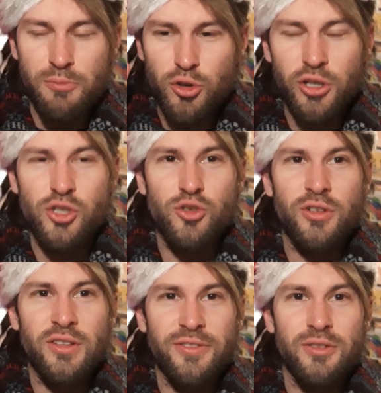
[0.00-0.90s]
not
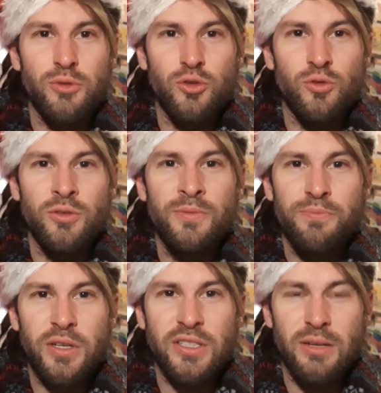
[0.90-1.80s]
enjoying the film at all
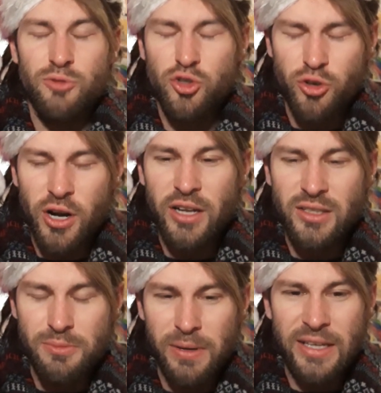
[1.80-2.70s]
because I'm trying
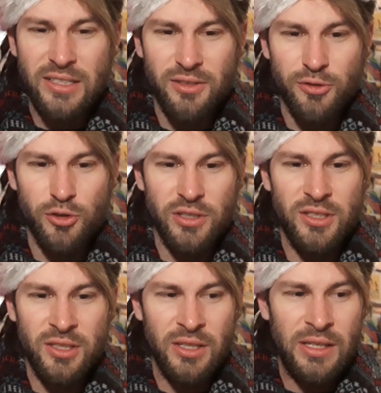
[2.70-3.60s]
to place the voice.